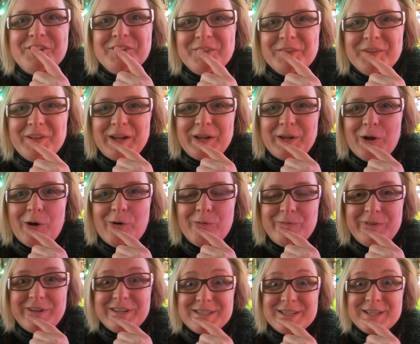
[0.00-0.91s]
like,
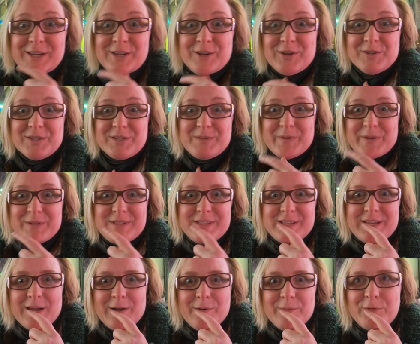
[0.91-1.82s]
obviously you're not supposed
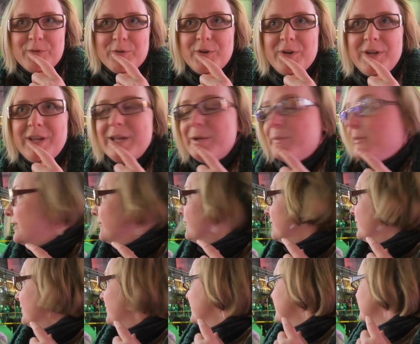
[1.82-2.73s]
to come through here, but
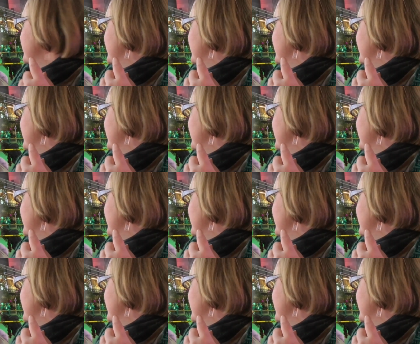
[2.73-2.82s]
everyone's